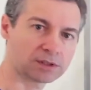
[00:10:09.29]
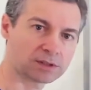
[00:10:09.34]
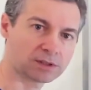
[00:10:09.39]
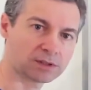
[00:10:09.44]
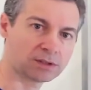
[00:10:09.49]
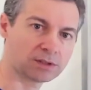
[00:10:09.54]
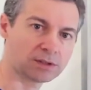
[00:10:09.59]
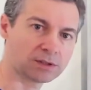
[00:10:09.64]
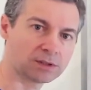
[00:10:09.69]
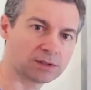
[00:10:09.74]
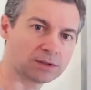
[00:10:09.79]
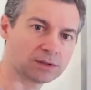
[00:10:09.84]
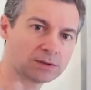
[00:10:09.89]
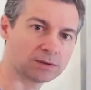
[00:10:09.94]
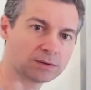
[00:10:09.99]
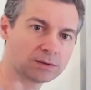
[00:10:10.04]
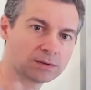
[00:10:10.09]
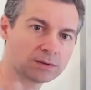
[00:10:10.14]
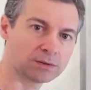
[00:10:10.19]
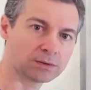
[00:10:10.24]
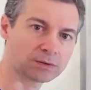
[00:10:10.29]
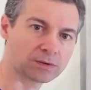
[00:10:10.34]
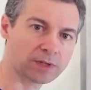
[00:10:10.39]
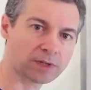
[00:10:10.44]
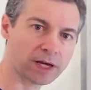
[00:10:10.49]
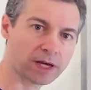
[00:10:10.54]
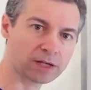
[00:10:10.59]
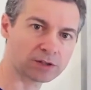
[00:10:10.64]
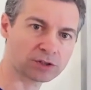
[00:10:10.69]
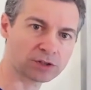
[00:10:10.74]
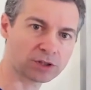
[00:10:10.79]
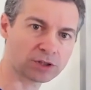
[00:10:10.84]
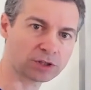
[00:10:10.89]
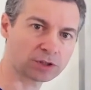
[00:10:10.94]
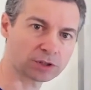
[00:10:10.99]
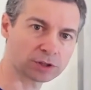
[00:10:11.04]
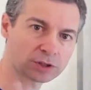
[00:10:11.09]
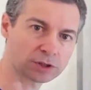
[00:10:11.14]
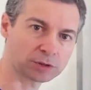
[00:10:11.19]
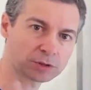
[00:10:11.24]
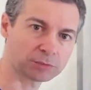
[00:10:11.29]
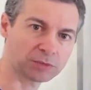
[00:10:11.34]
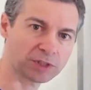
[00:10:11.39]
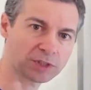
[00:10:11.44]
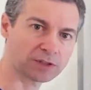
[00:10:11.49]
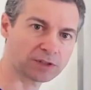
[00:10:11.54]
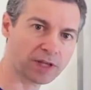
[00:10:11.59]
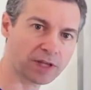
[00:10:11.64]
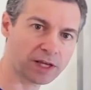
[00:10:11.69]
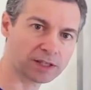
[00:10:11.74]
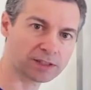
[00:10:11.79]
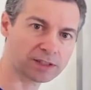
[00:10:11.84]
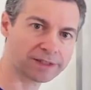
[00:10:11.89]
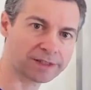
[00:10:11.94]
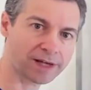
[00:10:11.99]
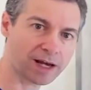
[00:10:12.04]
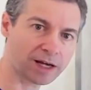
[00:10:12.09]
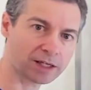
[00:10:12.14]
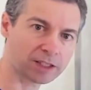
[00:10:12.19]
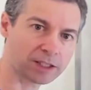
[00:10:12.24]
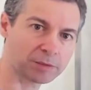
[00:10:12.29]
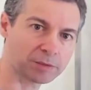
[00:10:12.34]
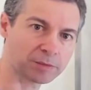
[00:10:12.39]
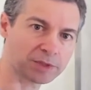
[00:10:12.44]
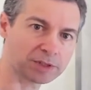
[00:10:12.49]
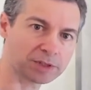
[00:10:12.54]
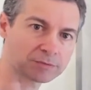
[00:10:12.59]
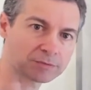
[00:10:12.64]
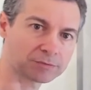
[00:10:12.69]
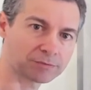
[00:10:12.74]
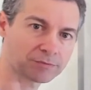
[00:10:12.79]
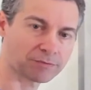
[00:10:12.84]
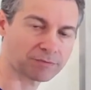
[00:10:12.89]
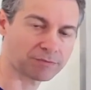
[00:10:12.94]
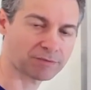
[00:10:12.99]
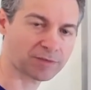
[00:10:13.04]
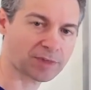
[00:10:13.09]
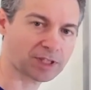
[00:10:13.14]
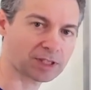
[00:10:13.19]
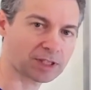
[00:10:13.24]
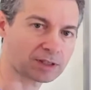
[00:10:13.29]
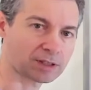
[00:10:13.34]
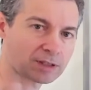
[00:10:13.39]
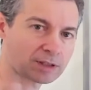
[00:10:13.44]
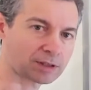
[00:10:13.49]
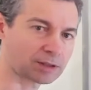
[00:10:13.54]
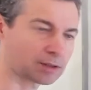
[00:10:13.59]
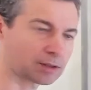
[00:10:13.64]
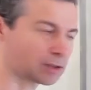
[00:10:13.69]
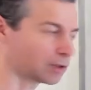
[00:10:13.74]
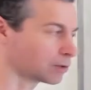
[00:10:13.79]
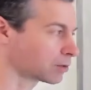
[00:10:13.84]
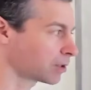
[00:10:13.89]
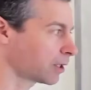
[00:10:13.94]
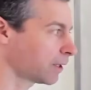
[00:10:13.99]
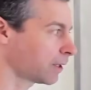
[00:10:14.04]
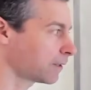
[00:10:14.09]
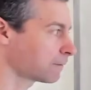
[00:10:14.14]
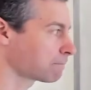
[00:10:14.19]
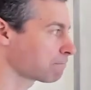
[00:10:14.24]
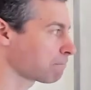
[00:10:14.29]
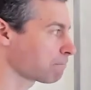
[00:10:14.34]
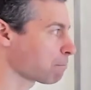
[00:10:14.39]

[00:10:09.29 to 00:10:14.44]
to that term in that document. Okay,